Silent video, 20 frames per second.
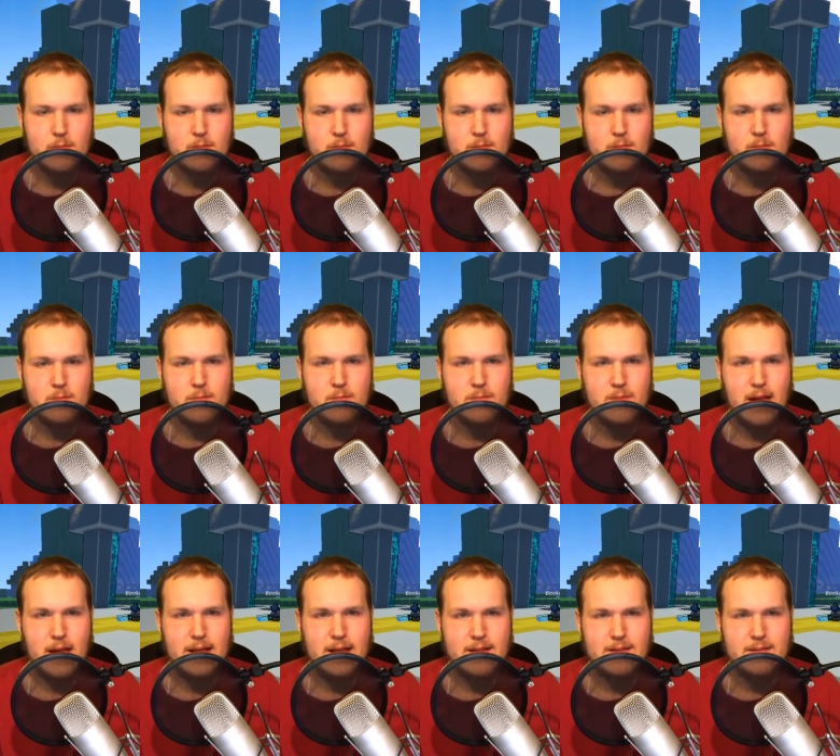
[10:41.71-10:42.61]
Mm,
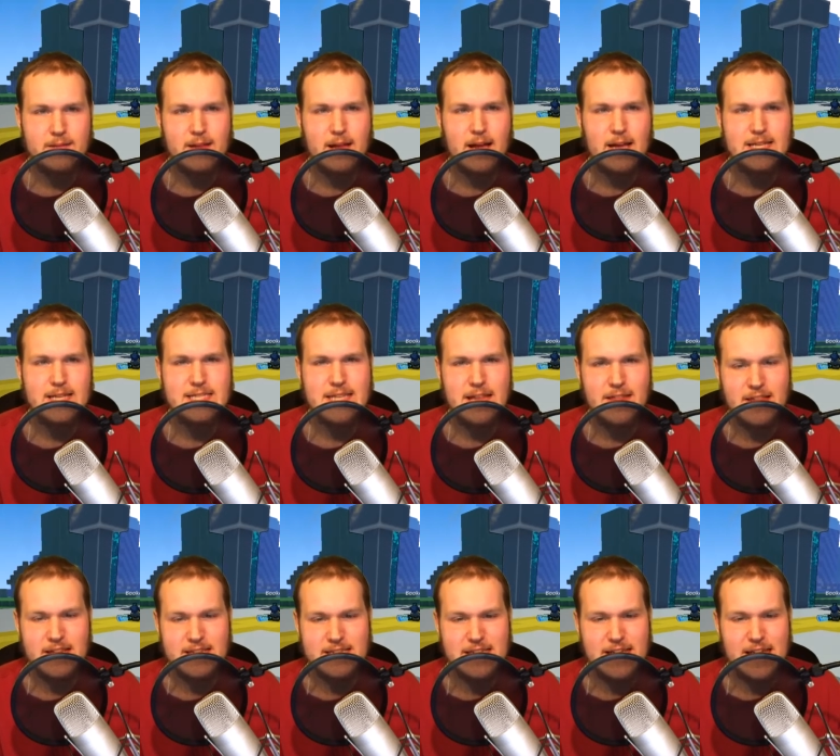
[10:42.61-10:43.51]
I, I'd say
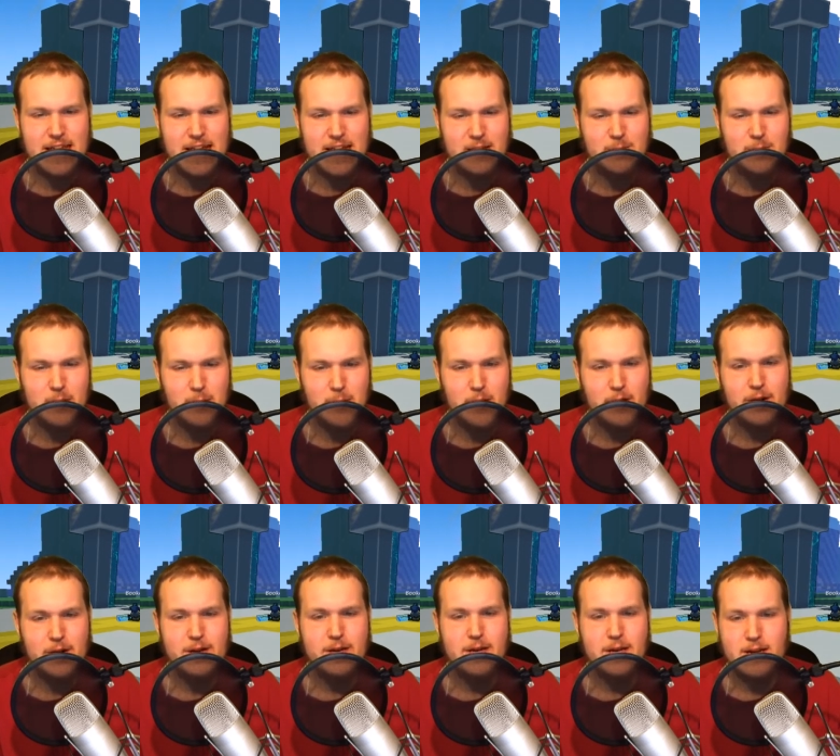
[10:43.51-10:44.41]
that's the Candy
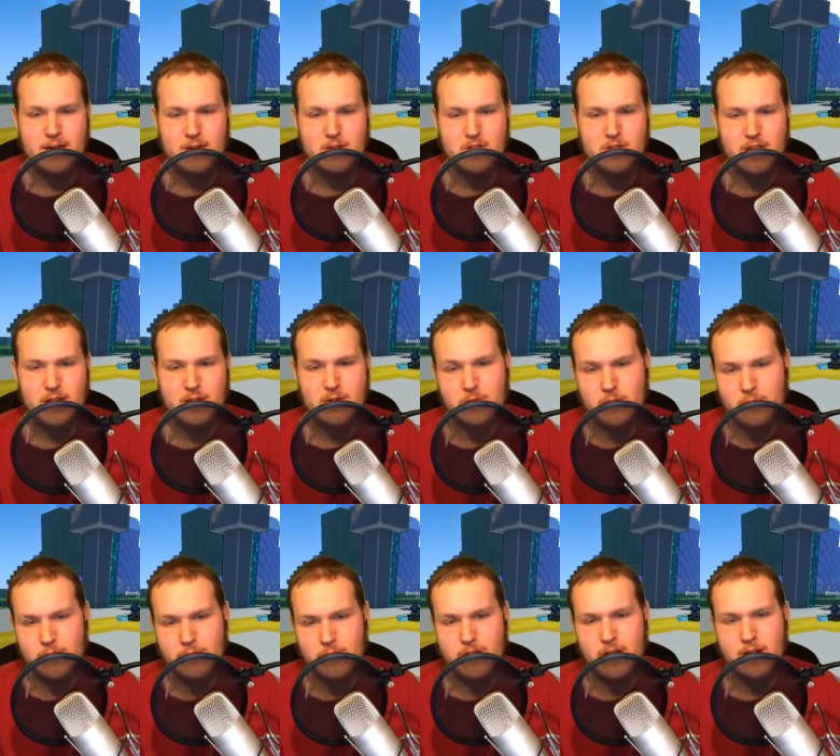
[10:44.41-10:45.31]
Barbarian. Actually, I don't know
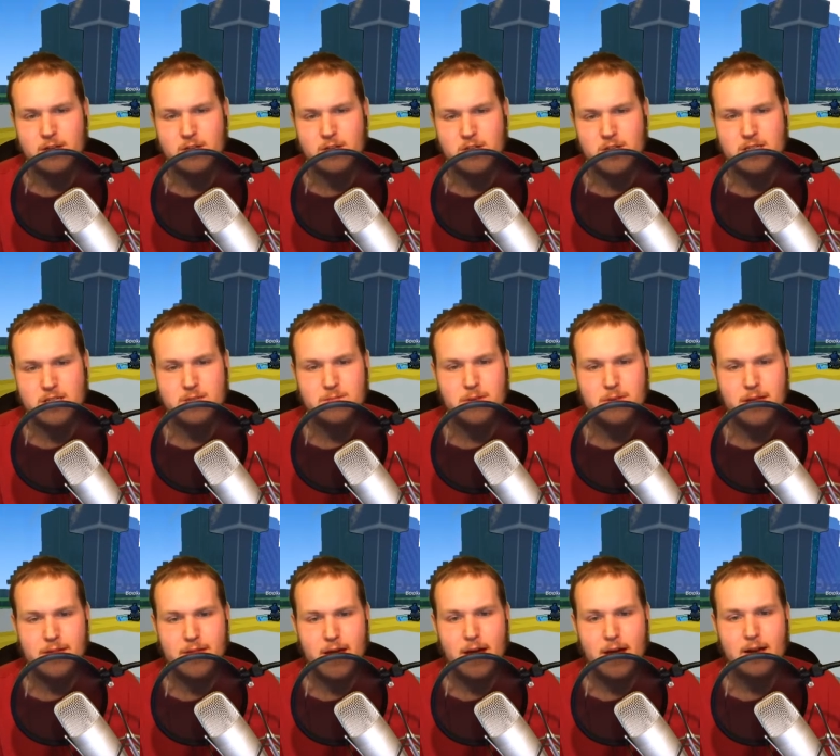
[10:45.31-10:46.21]
if you've got a chance to
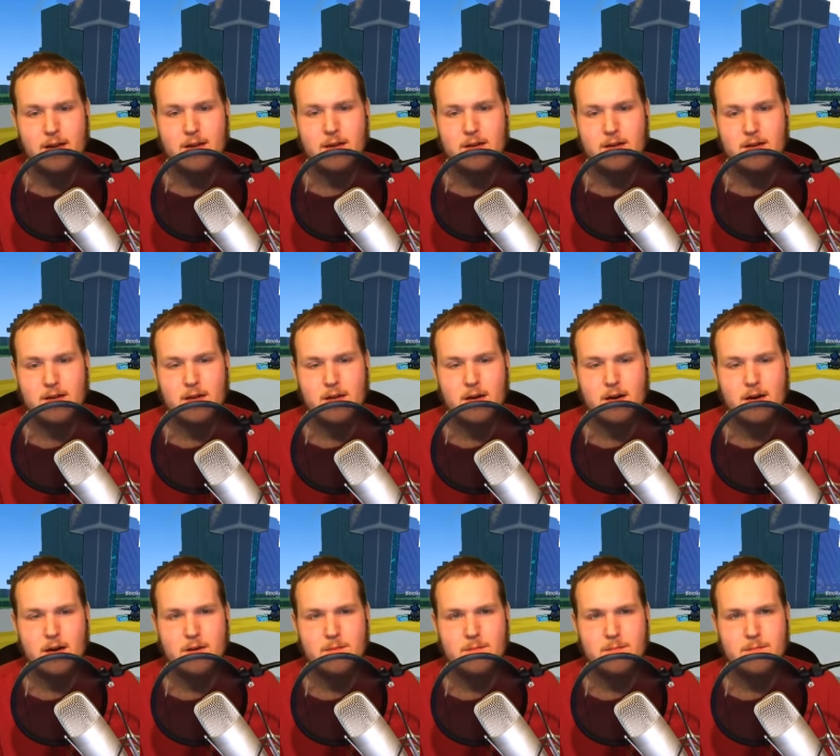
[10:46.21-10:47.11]
play that.
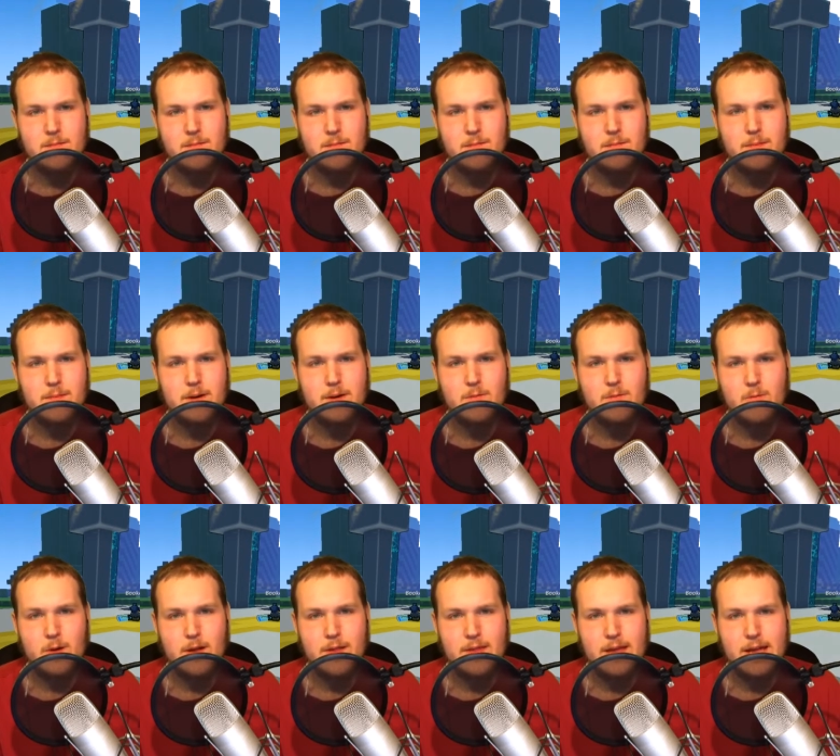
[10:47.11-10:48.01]
Um, but
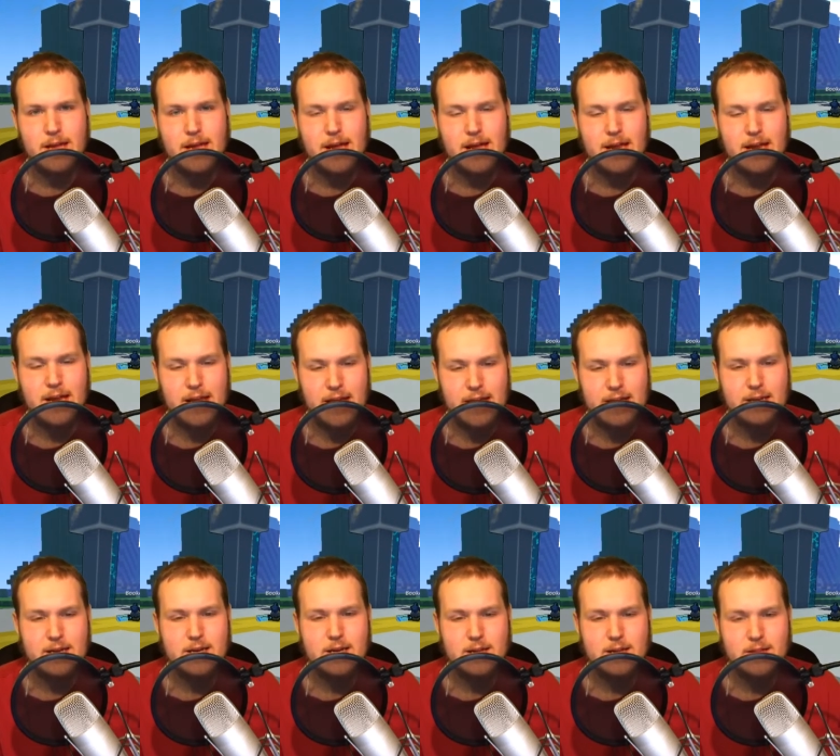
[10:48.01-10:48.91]
when they get hit,
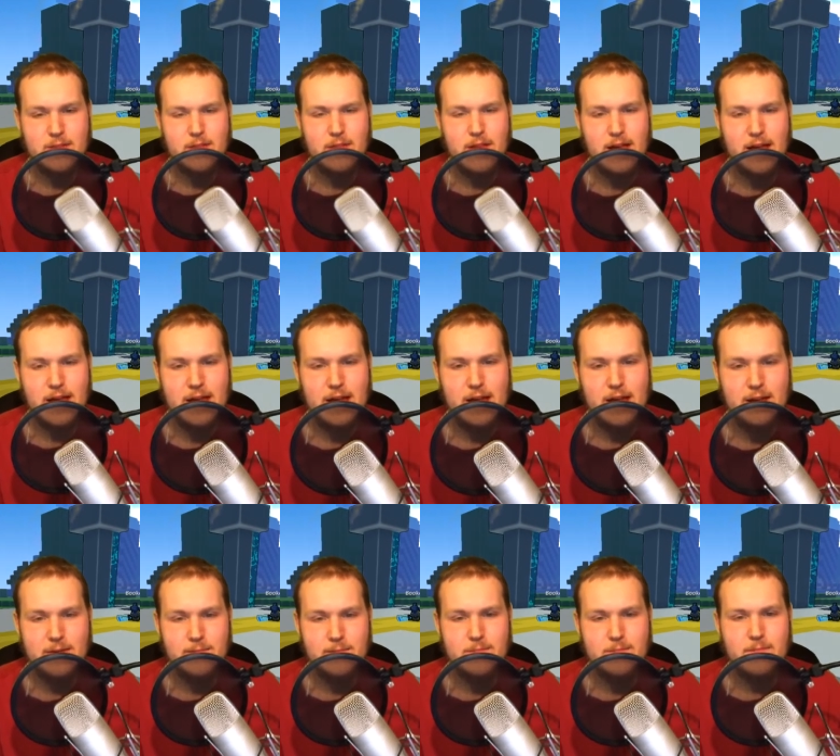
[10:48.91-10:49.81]
they,
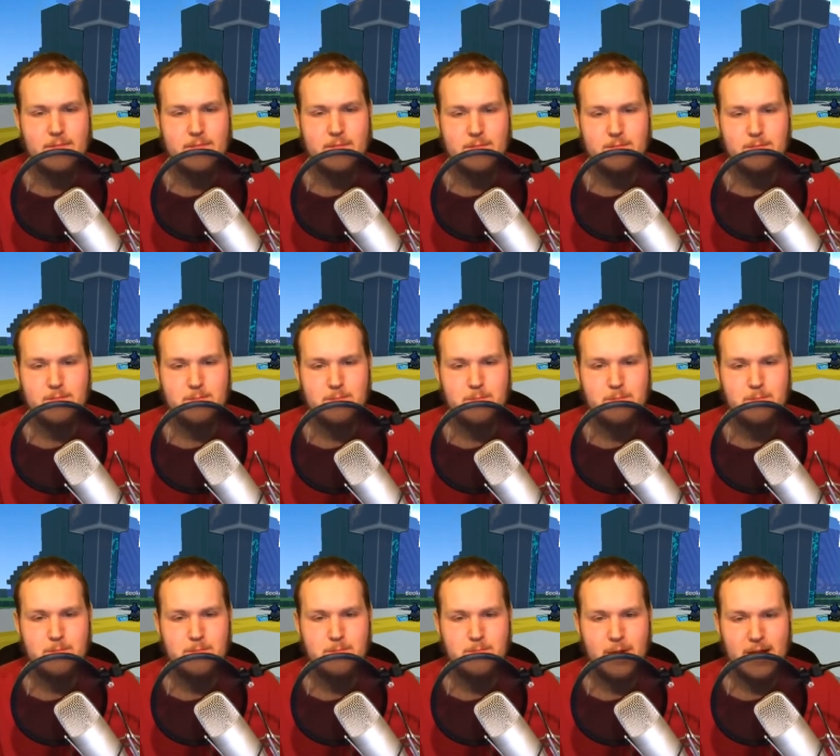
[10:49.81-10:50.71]

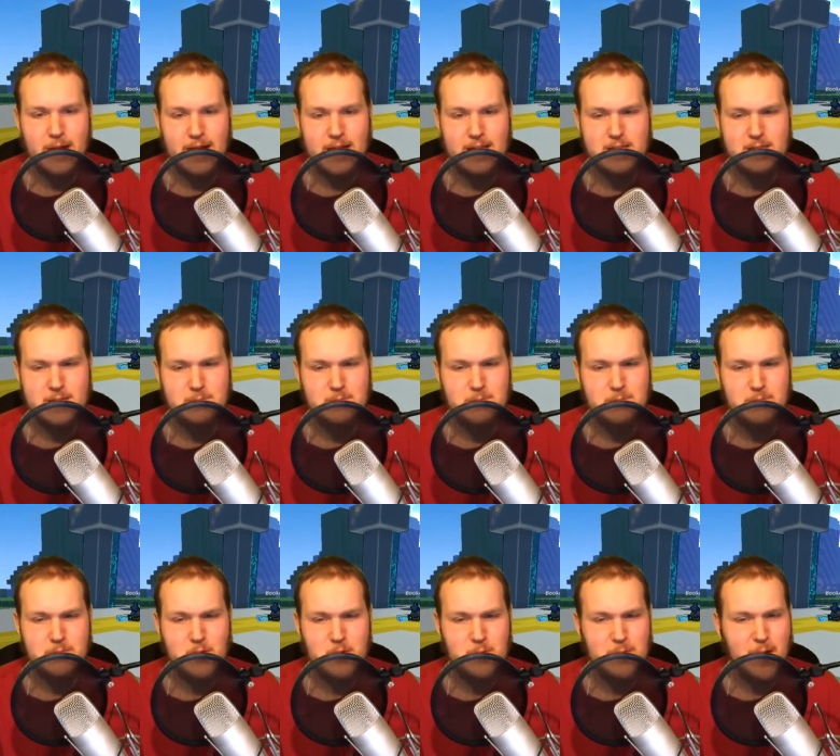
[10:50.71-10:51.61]
I guess,
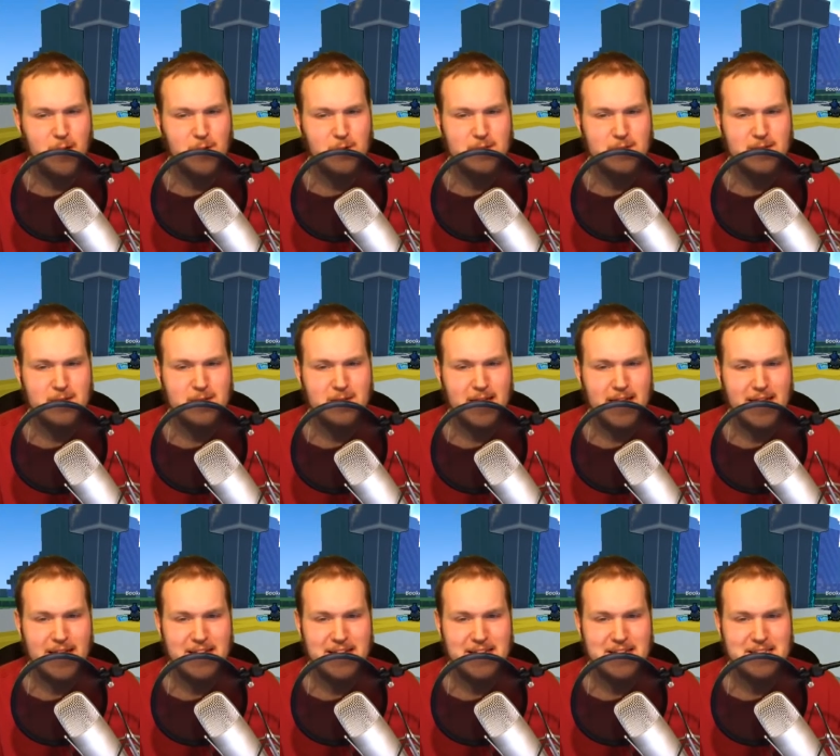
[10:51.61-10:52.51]
poop out little
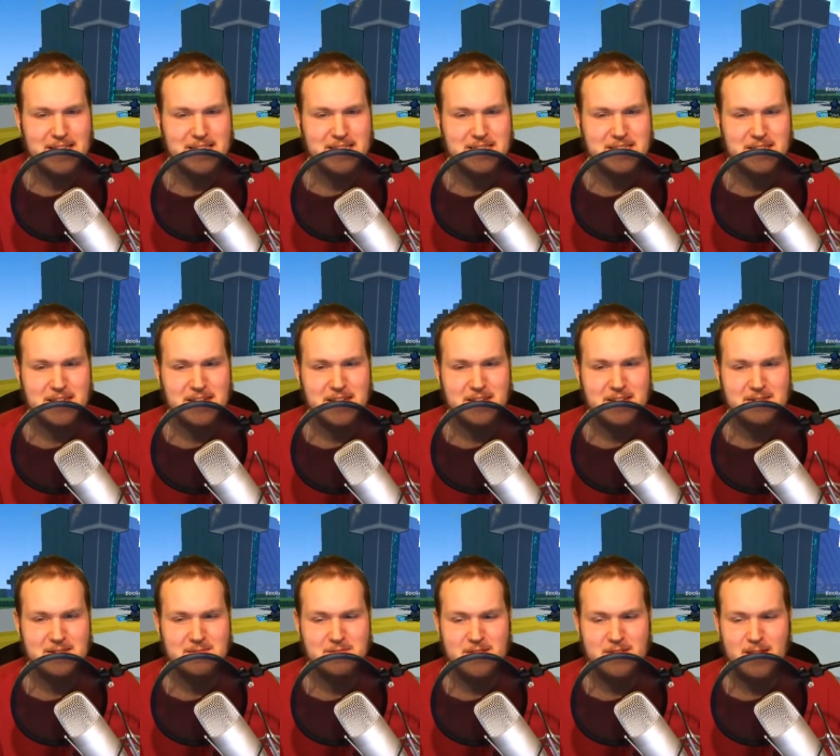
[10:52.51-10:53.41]
candies. I,
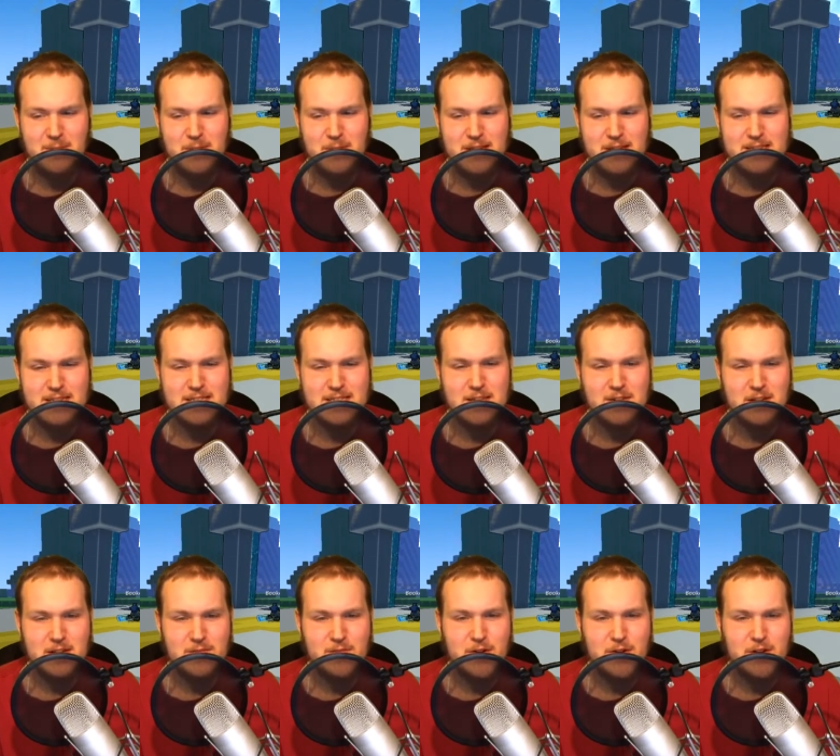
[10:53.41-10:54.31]
that makes it sound
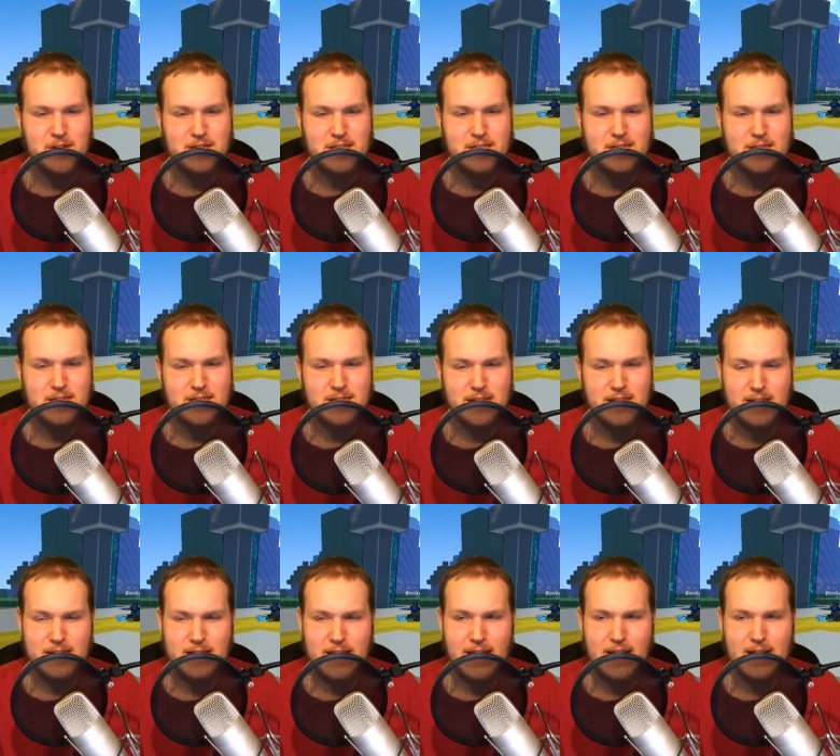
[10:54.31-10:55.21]
like a very disgusting
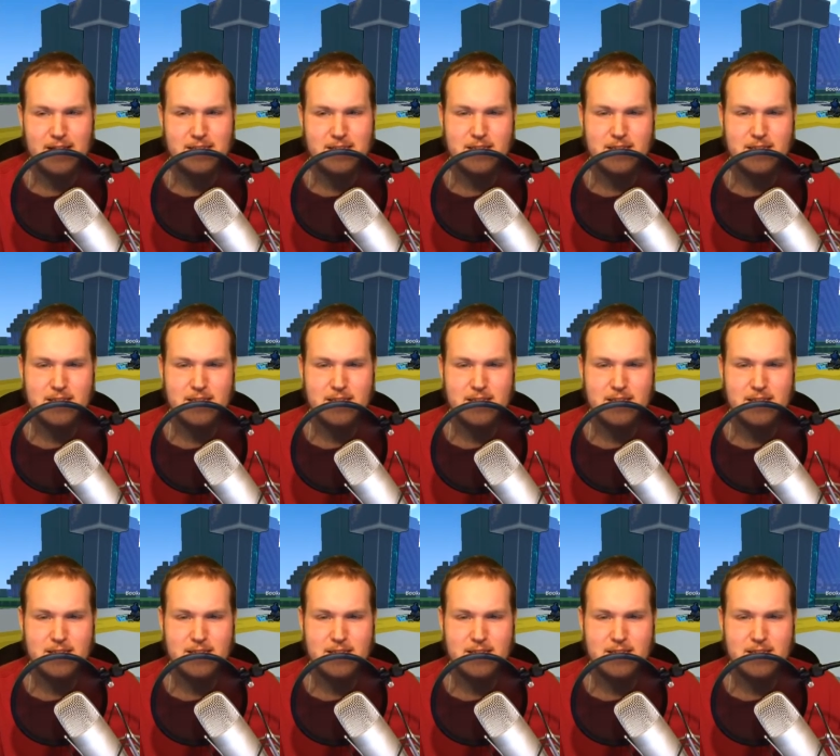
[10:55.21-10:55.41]
class.